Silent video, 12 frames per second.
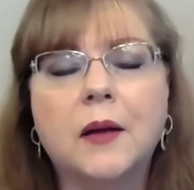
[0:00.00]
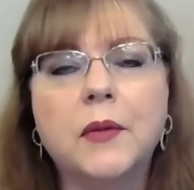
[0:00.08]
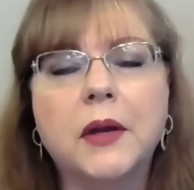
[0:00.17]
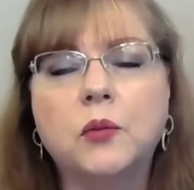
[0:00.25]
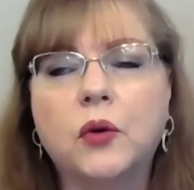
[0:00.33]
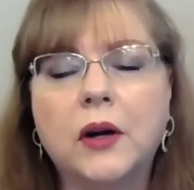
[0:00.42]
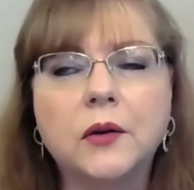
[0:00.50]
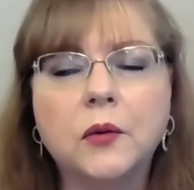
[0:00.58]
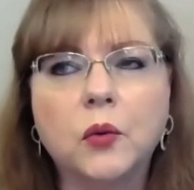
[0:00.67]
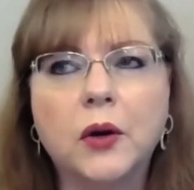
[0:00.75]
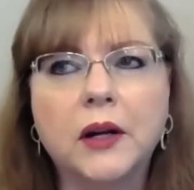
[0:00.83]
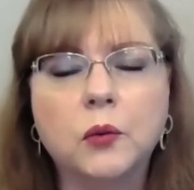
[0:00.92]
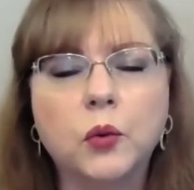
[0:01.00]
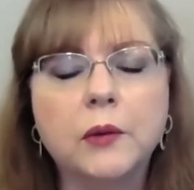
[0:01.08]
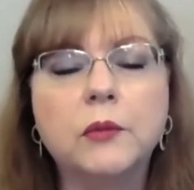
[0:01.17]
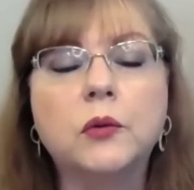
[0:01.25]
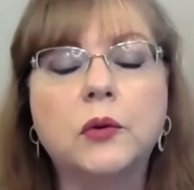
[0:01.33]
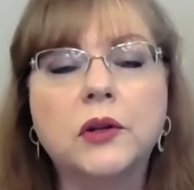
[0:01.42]
I mean, what what
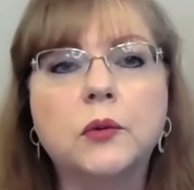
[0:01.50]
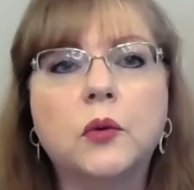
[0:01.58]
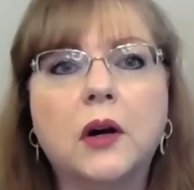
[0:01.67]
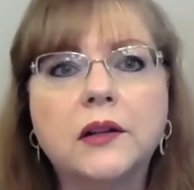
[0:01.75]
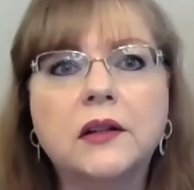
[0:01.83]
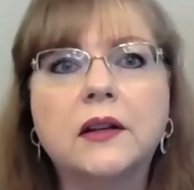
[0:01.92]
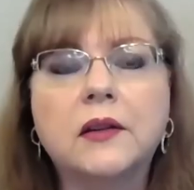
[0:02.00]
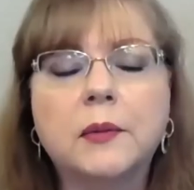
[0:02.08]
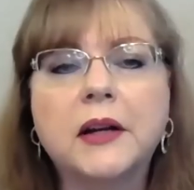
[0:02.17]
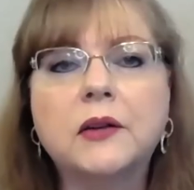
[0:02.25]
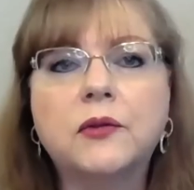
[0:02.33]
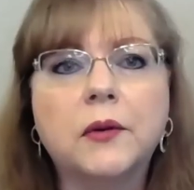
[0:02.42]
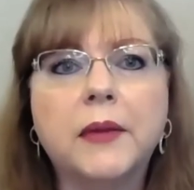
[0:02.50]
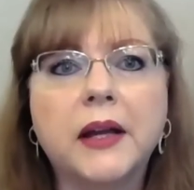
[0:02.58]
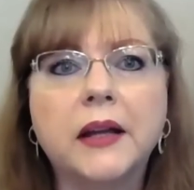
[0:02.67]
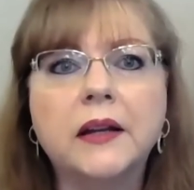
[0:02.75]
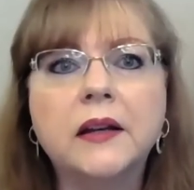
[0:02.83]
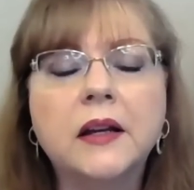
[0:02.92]
women really want and expect from
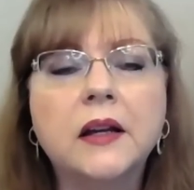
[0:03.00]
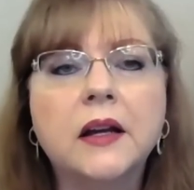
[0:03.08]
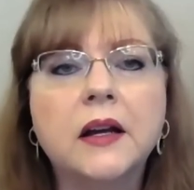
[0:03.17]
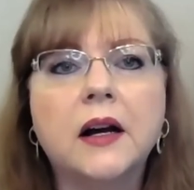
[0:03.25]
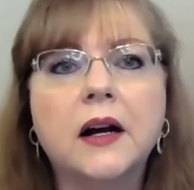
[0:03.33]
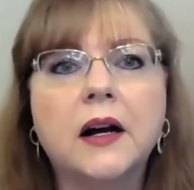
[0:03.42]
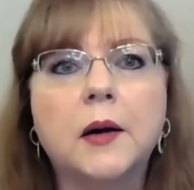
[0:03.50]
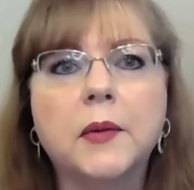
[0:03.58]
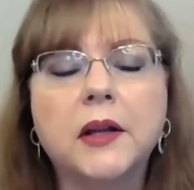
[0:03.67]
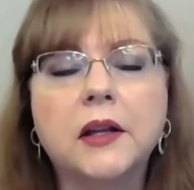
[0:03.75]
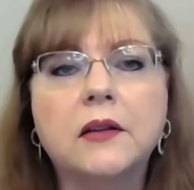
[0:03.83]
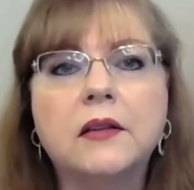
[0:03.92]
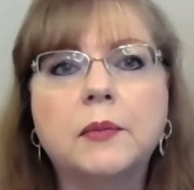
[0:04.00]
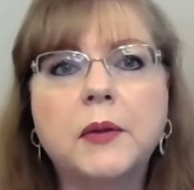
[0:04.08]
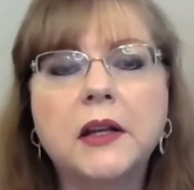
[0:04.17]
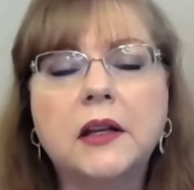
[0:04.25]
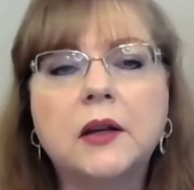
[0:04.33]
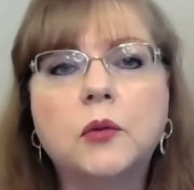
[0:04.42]
men. Yeah. Um, in
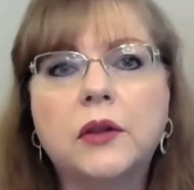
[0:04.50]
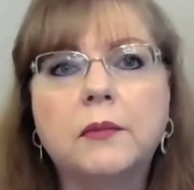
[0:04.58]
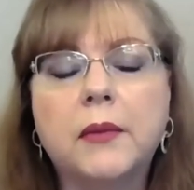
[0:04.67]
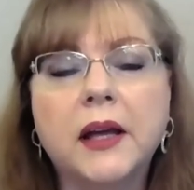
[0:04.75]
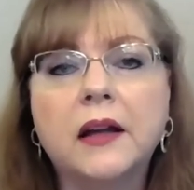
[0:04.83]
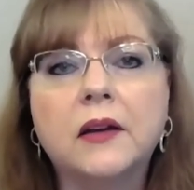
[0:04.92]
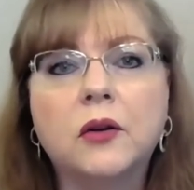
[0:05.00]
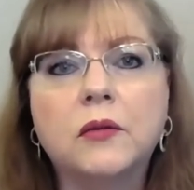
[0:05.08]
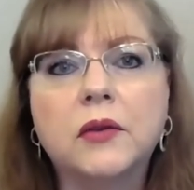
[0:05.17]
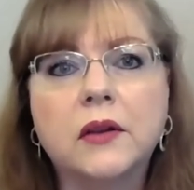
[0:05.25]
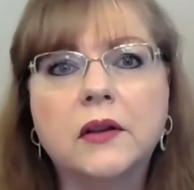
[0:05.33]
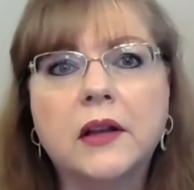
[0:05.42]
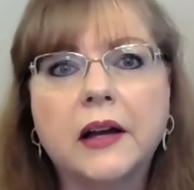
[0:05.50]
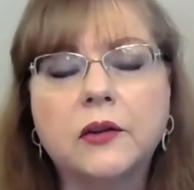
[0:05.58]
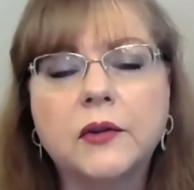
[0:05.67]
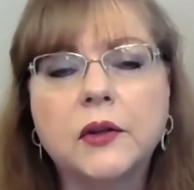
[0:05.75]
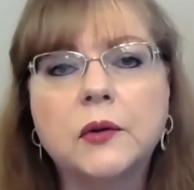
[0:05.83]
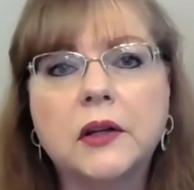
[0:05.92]
speaking with men over the
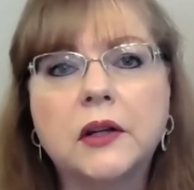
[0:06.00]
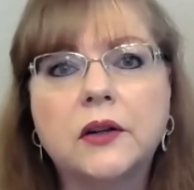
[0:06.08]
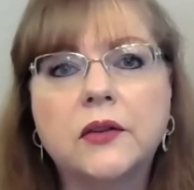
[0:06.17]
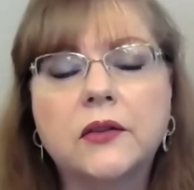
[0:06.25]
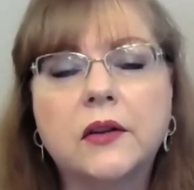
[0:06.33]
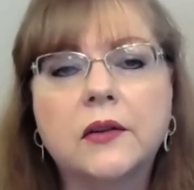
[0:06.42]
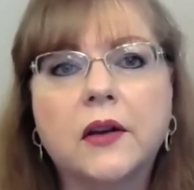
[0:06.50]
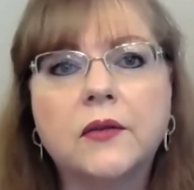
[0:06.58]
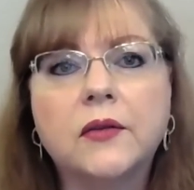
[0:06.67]
last few years, as